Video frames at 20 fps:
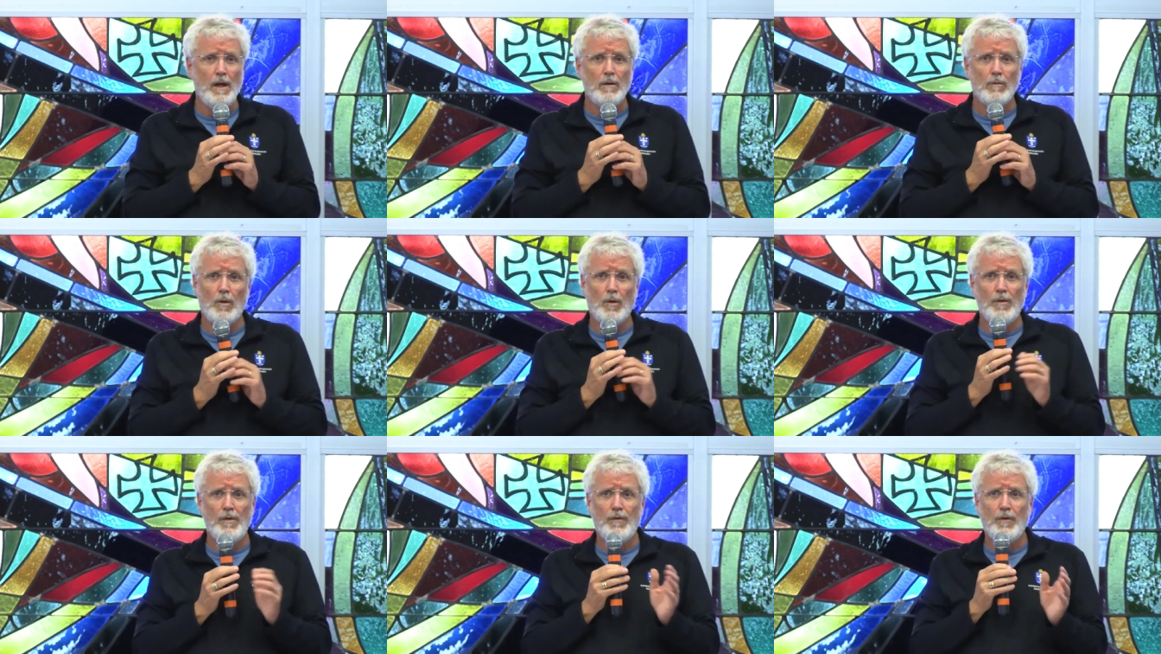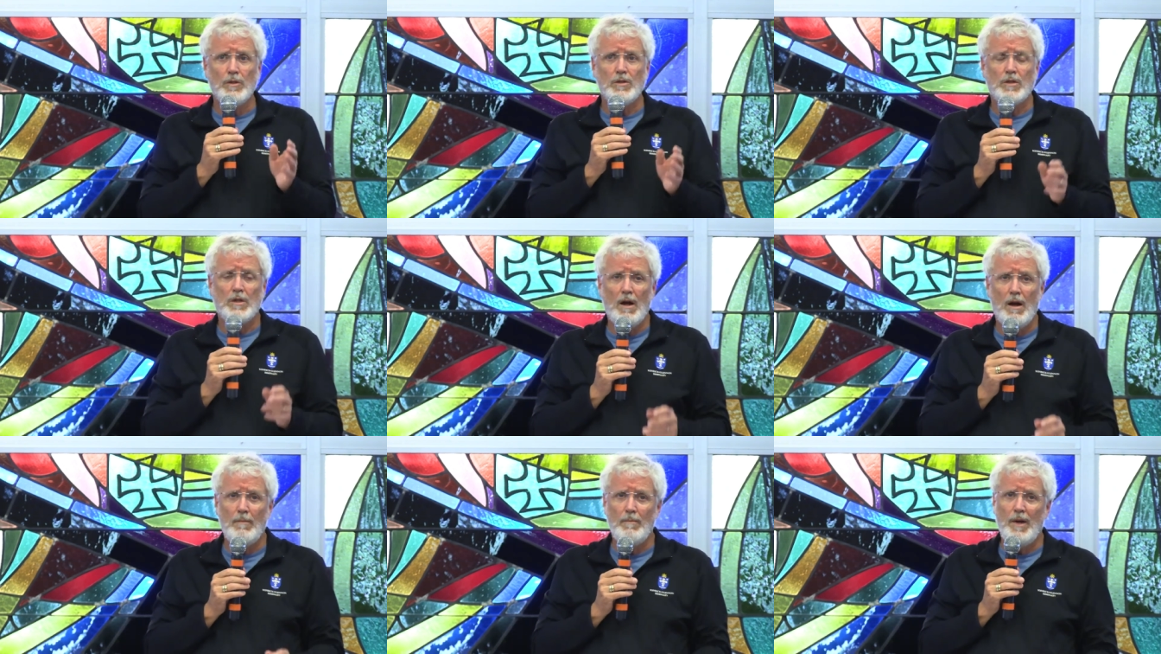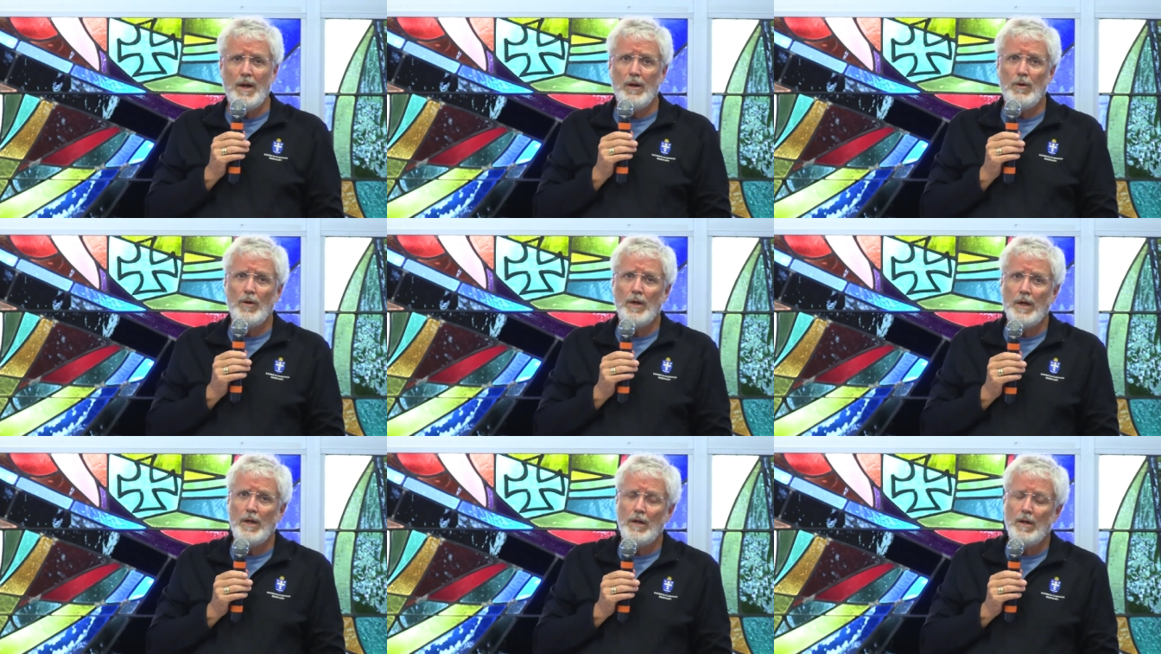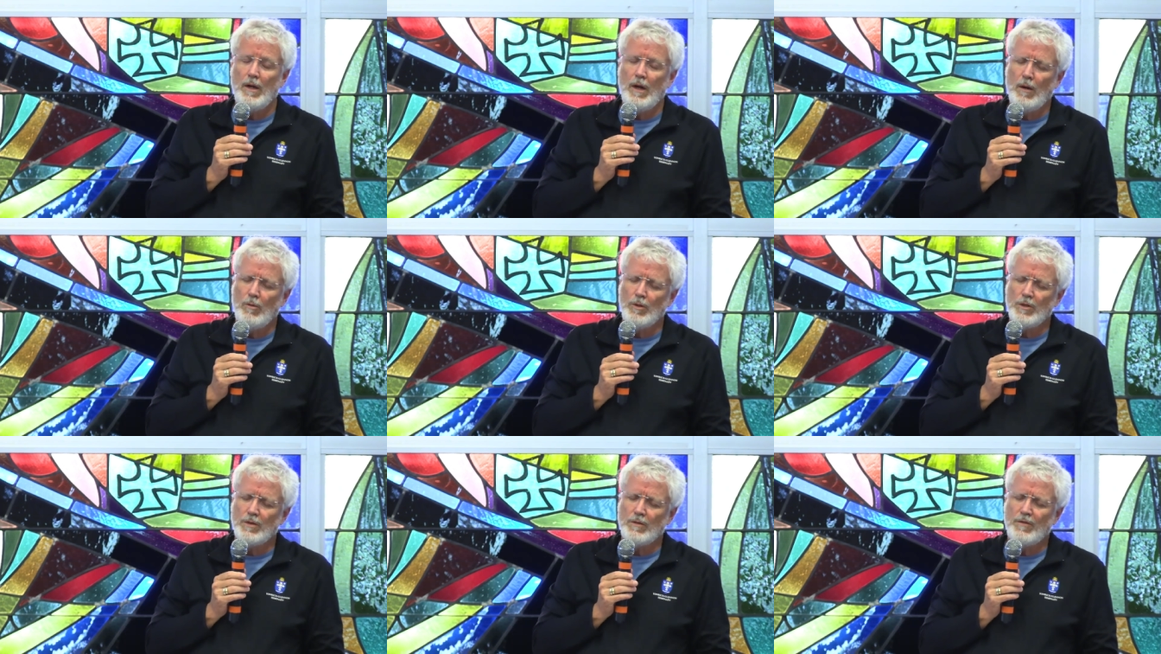When we first got married,
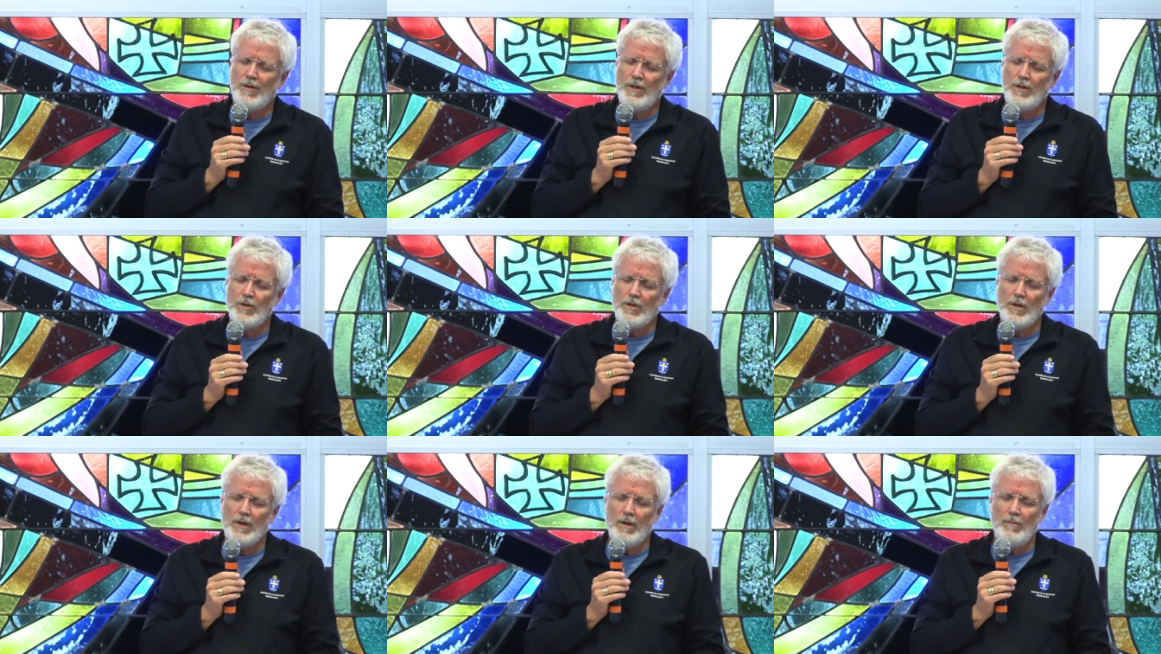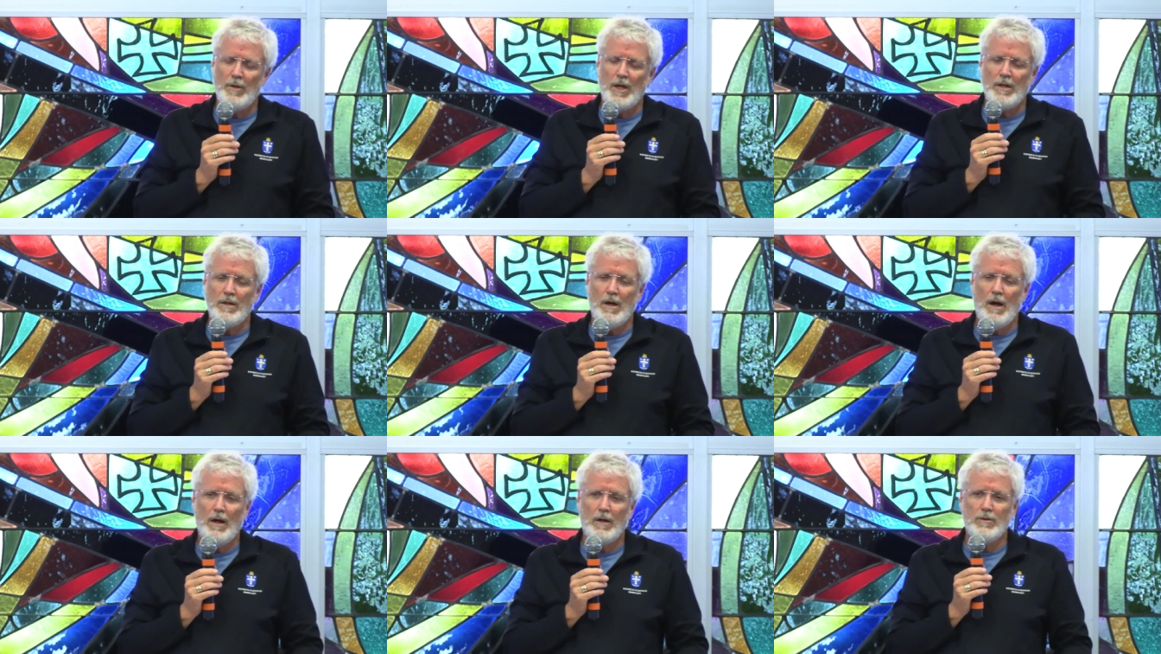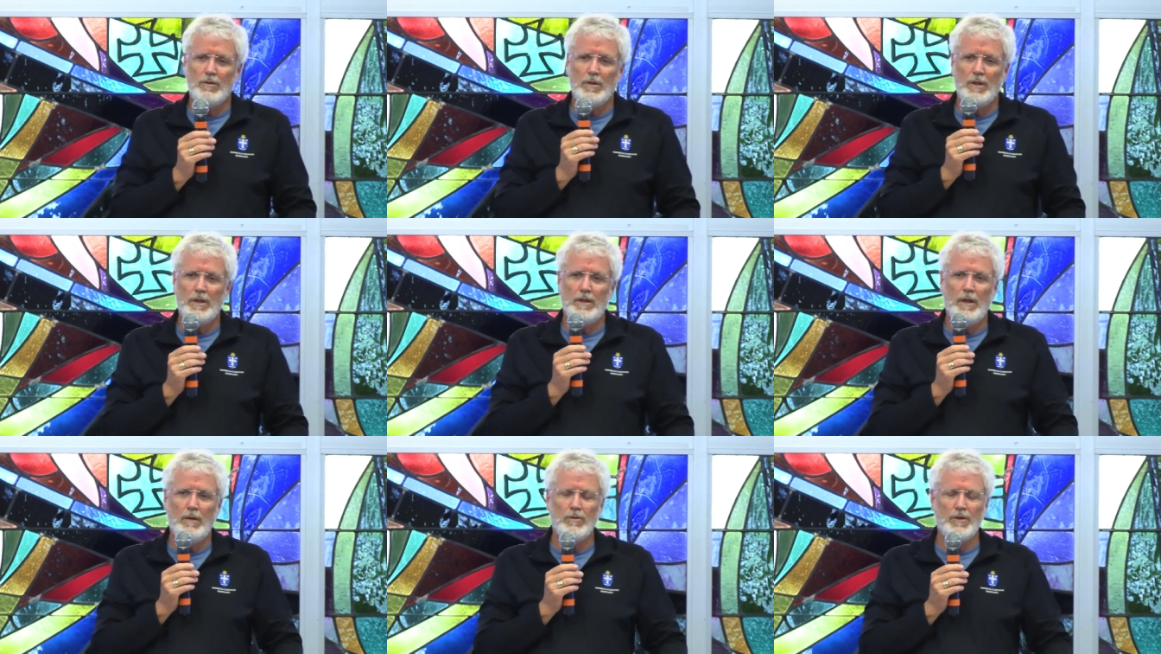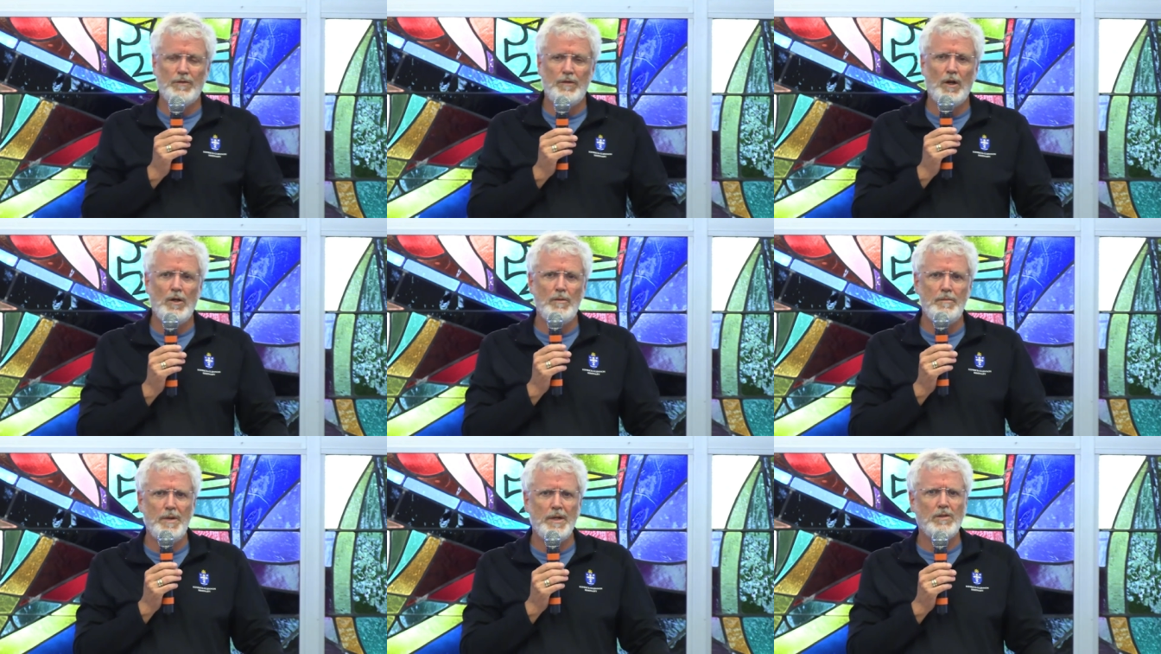I was finishing my doctorate and I was
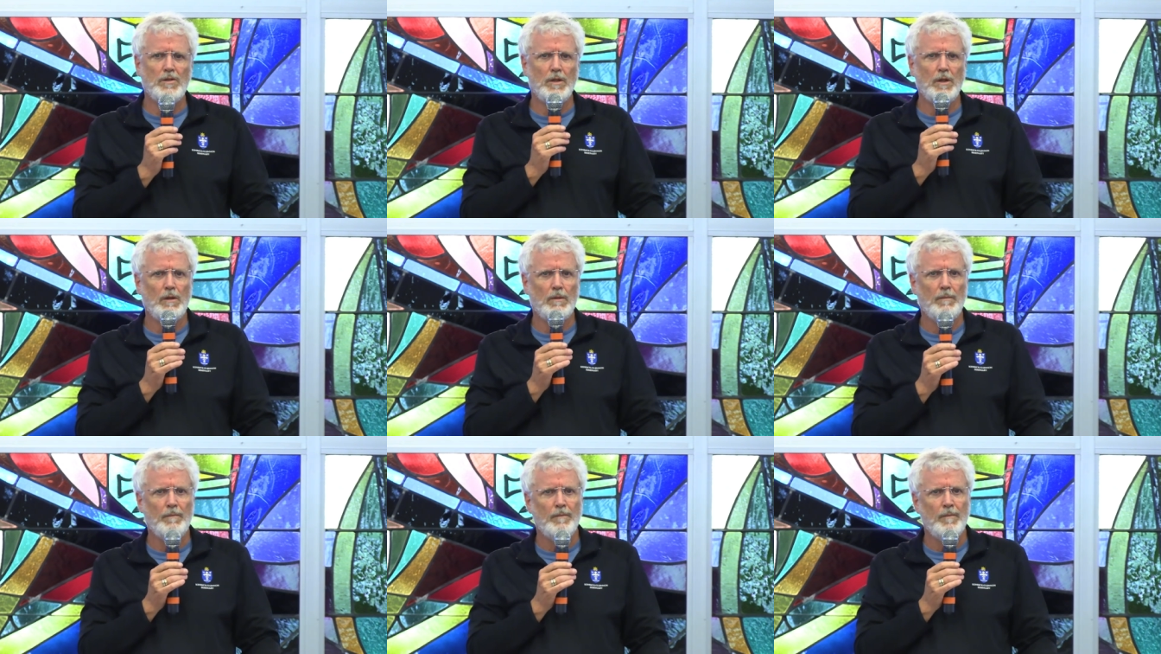very busy.